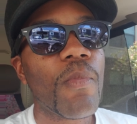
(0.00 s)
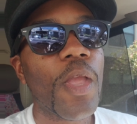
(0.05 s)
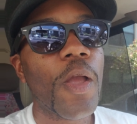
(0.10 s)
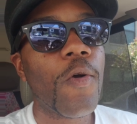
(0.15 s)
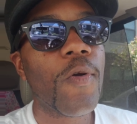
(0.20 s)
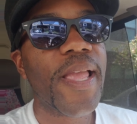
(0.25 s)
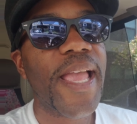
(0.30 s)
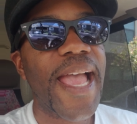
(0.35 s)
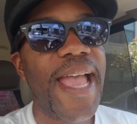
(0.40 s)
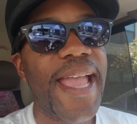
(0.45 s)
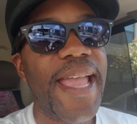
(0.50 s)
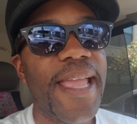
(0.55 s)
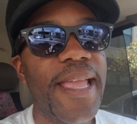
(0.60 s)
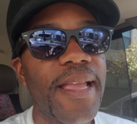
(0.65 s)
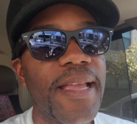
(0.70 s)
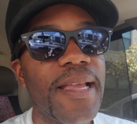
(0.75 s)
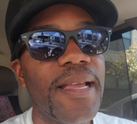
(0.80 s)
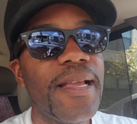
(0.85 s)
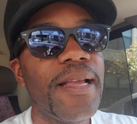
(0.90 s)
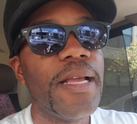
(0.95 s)
okay,
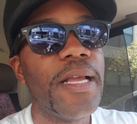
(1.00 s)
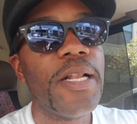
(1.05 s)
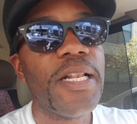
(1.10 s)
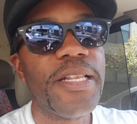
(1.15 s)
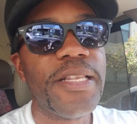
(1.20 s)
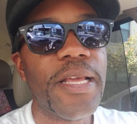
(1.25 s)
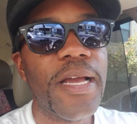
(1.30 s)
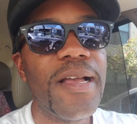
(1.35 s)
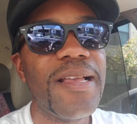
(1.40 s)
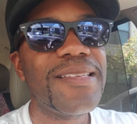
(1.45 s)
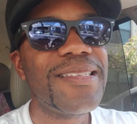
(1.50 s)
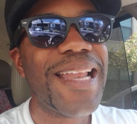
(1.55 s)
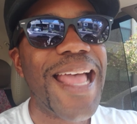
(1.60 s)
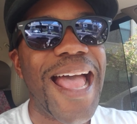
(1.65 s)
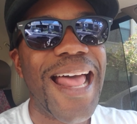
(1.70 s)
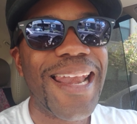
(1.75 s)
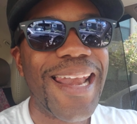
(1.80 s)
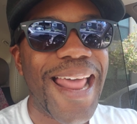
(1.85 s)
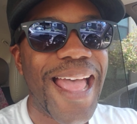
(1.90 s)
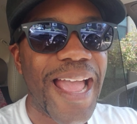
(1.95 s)
does
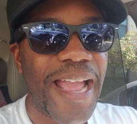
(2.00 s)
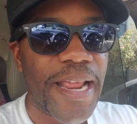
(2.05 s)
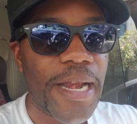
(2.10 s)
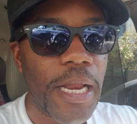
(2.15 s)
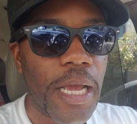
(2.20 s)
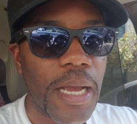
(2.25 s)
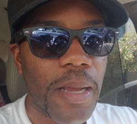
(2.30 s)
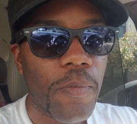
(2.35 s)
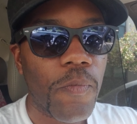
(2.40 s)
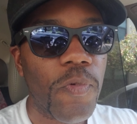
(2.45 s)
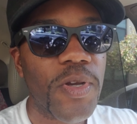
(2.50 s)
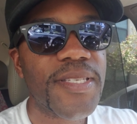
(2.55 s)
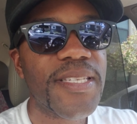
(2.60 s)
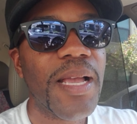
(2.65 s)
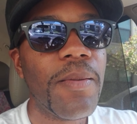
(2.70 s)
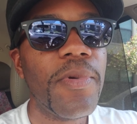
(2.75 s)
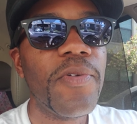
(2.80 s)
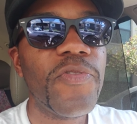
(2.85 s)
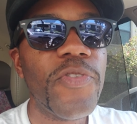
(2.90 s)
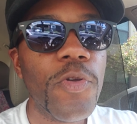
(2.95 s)
not line up. What
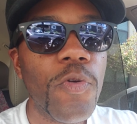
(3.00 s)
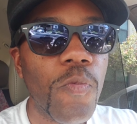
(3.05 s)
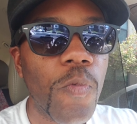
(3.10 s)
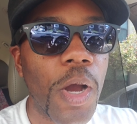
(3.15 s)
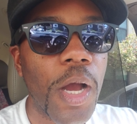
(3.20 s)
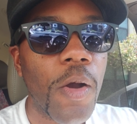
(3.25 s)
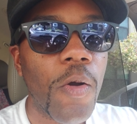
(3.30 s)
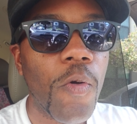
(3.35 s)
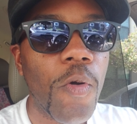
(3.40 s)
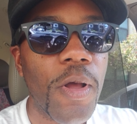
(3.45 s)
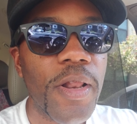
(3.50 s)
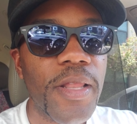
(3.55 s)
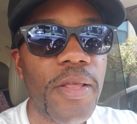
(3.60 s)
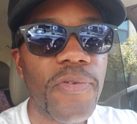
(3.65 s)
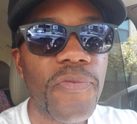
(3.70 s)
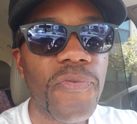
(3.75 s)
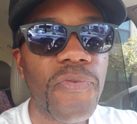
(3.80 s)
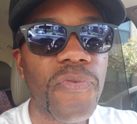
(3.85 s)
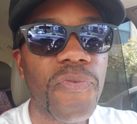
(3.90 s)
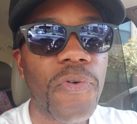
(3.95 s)
some of you want on the
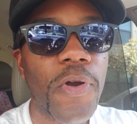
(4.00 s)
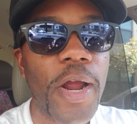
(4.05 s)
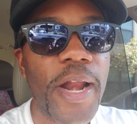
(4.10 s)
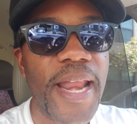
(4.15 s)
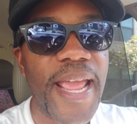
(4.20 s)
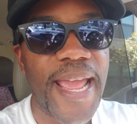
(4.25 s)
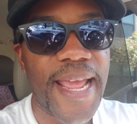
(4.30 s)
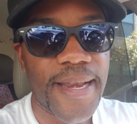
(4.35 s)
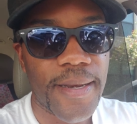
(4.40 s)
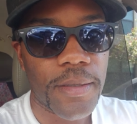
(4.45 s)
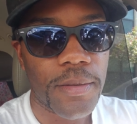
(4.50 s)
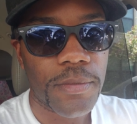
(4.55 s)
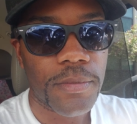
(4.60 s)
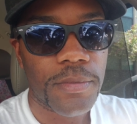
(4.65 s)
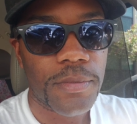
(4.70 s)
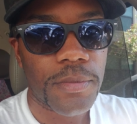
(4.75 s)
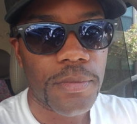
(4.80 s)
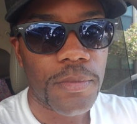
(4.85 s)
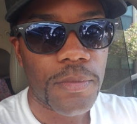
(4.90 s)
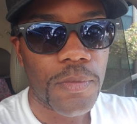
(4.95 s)
front end,
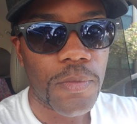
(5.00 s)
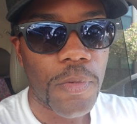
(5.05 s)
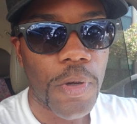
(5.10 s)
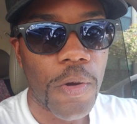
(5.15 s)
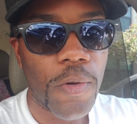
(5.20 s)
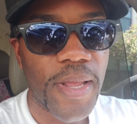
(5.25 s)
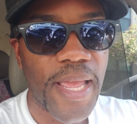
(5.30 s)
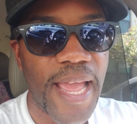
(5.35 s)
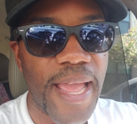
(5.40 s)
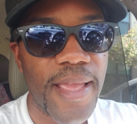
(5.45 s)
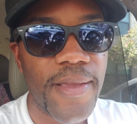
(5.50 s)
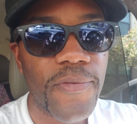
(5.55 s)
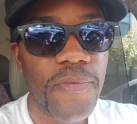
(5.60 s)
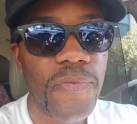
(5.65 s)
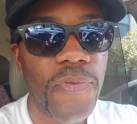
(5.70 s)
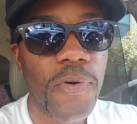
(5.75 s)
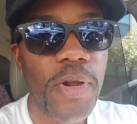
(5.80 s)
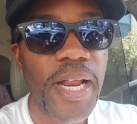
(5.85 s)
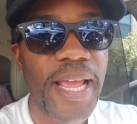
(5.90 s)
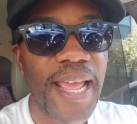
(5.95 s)
okay?
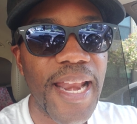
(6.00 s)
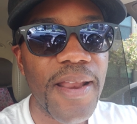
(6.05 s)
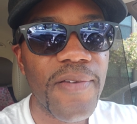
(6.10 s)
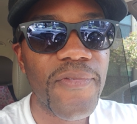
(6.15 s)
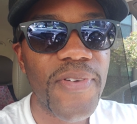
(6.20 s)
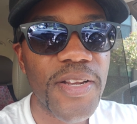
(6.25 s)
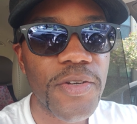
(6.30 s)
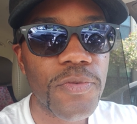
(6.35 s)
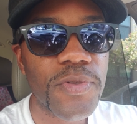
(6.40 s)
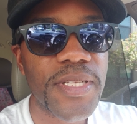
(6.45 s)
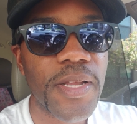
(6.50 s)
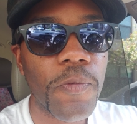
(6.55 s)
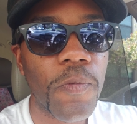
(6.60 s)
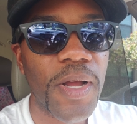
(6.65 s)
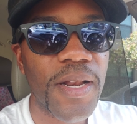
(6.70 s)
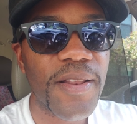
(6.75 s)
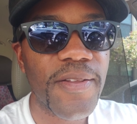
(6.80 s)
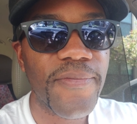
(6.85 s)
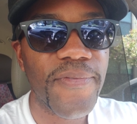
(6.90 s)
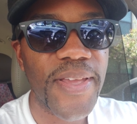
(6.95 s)
For the individuals that
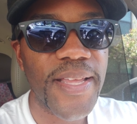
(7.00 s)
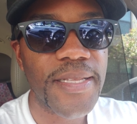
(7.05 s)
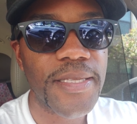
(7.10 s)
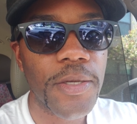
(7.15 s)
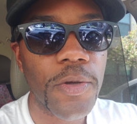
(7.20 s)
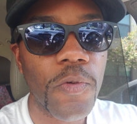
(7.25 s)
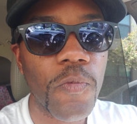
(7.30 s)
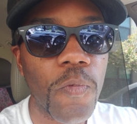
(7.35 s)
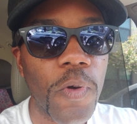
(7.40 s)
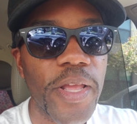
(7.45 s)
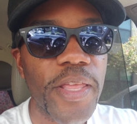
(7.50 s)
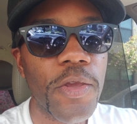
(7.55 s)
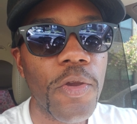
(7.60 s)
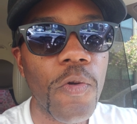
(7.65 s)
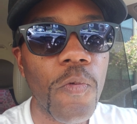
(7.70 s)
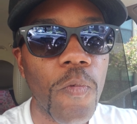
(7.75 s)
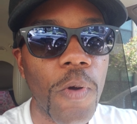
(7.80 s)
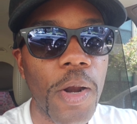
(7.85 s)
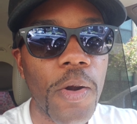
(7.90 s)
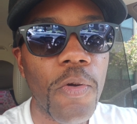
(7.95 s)
want the V2, what you
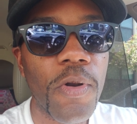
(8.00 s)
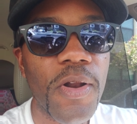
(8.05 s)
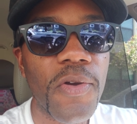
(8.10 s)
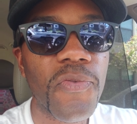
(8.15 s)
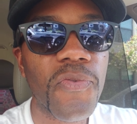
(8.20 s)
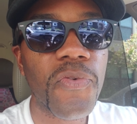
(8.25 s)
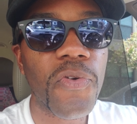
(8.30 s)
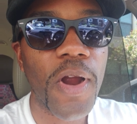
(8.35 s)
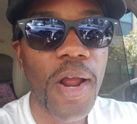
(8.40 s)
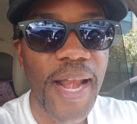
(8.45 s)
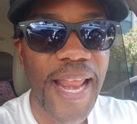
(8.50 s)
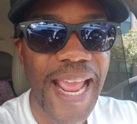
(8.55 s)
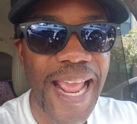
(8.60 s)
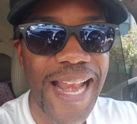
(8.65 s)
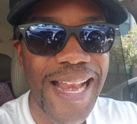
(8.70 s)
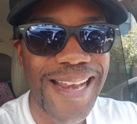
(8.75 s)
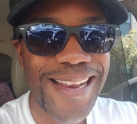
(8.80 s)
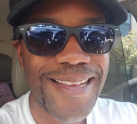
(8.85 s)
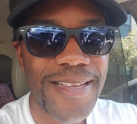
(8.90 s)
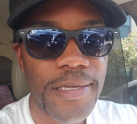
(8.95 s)
want on the front
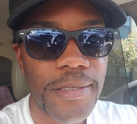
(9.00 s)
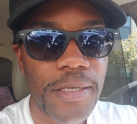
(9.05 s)
end,